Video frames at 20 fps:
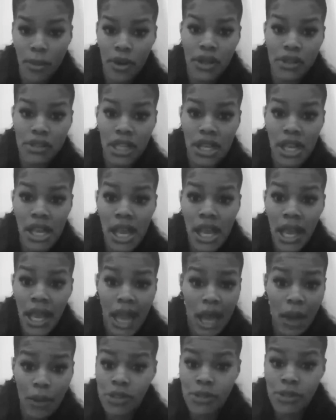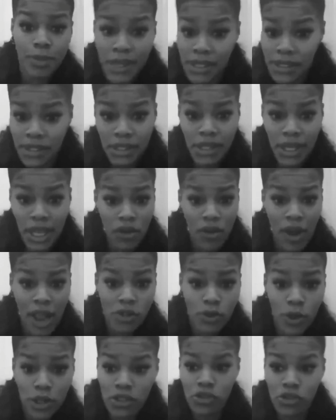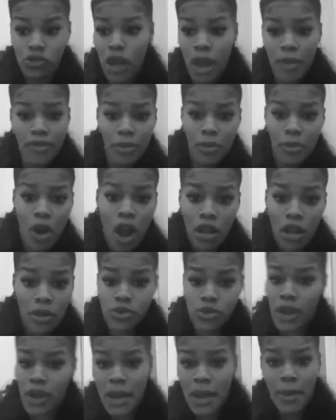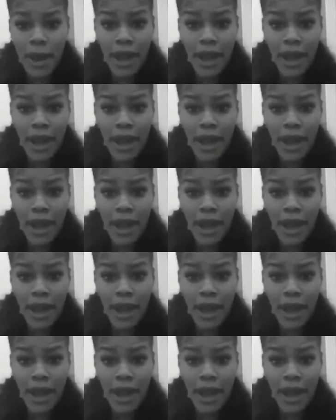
love story is now a battleground, with fans anxiously